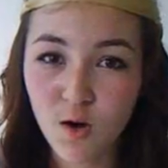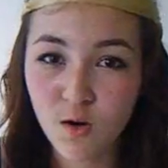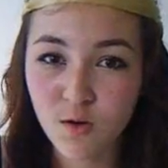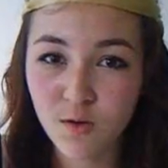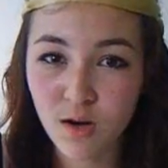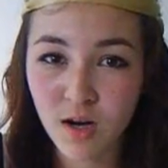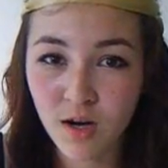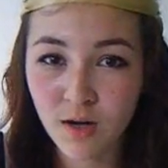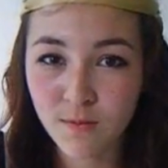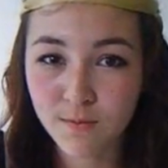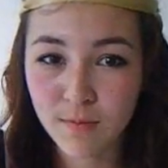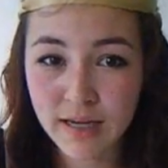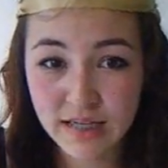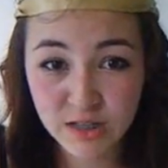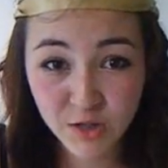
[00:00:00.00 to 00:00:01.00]

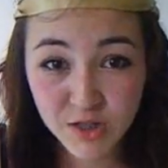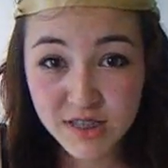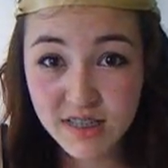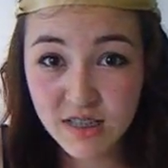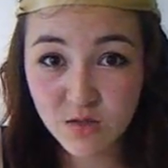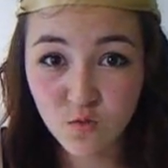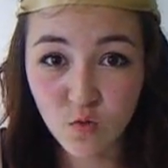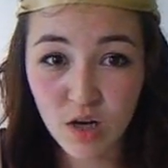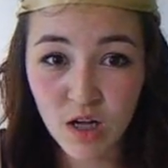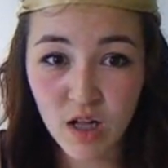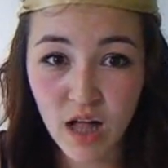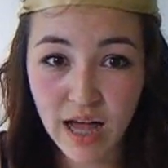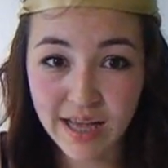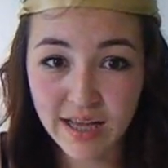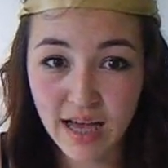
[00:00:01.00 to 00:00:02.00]
My interests?
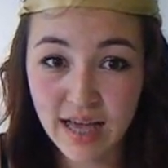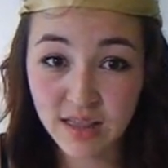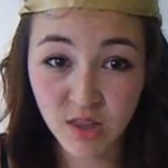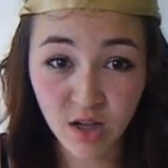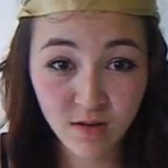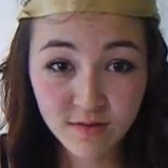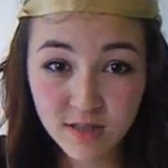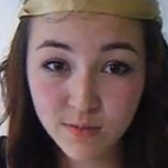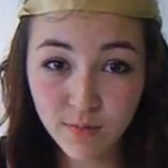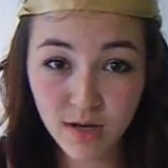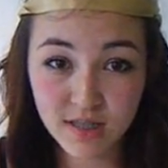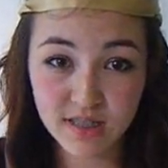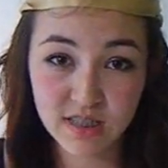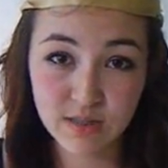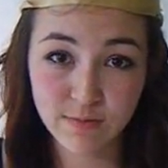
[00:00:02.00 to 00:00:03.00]
Well, I love to
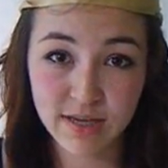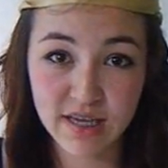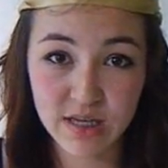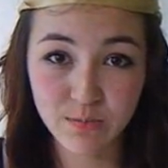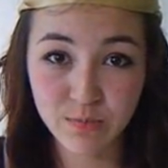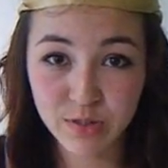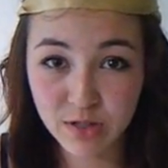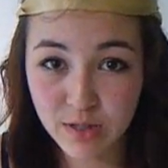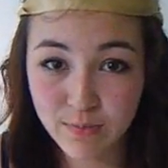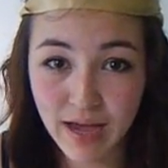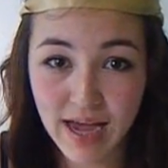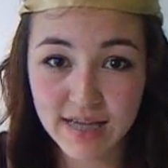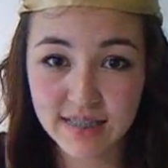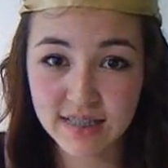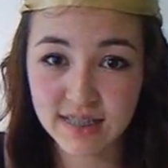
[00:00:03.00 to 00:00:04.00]
participate in beauty
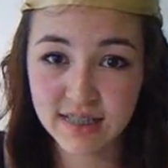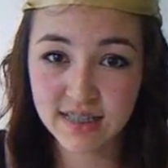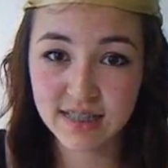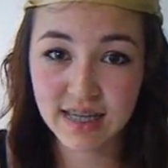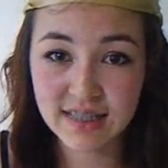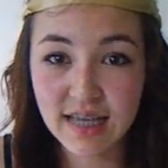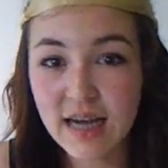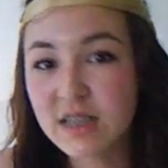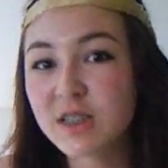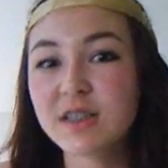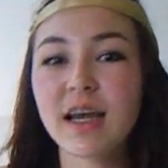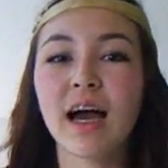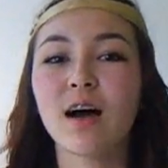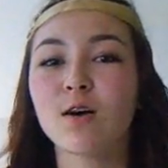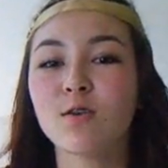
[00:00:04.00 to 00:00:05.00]
pageants. That's
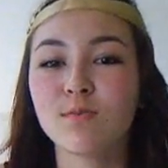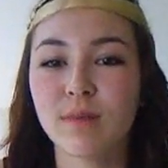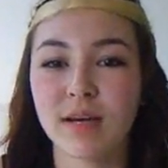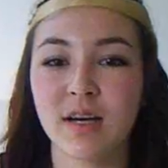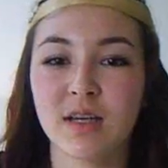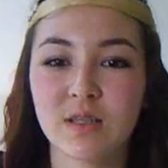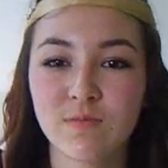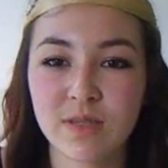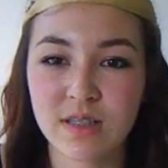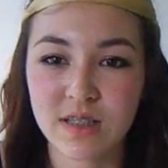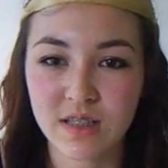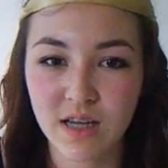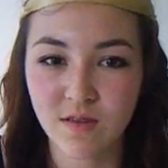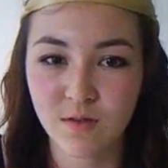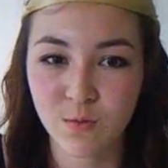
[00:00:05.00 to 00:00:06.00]
actually how my husband
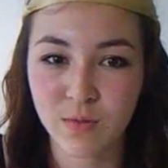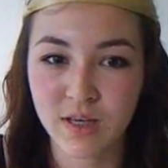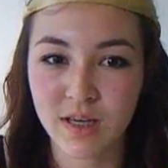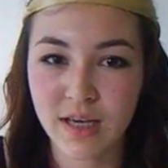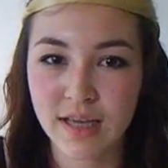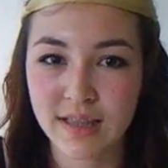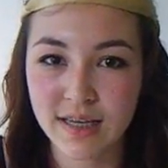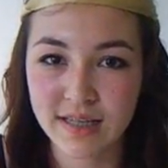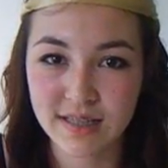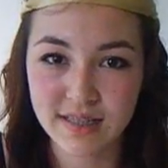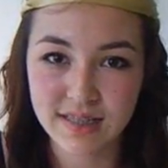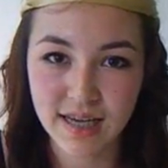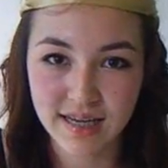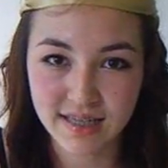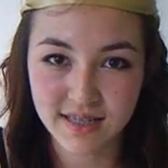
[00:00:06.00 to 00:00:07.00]
discovered me and then
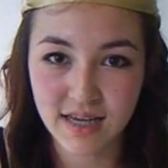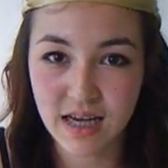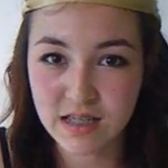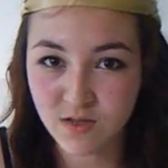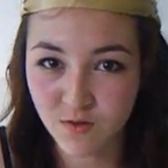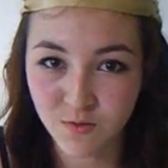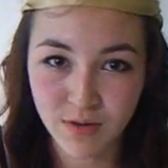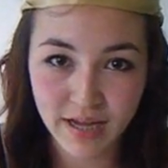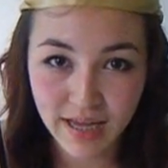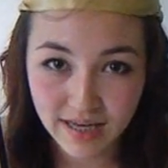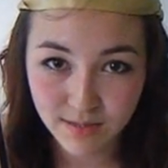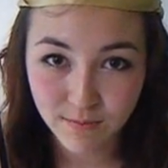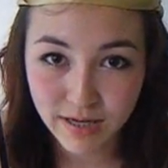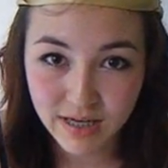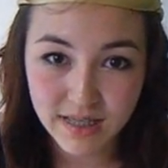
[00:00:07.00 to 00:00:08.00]
decided to ask for my
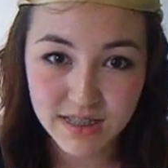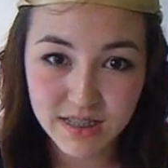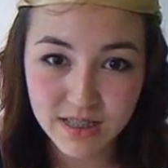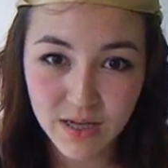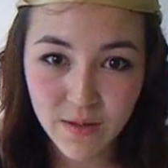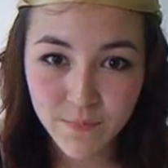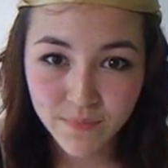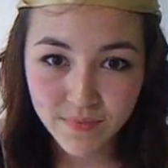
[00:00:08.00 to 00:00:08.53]
hand in marriage.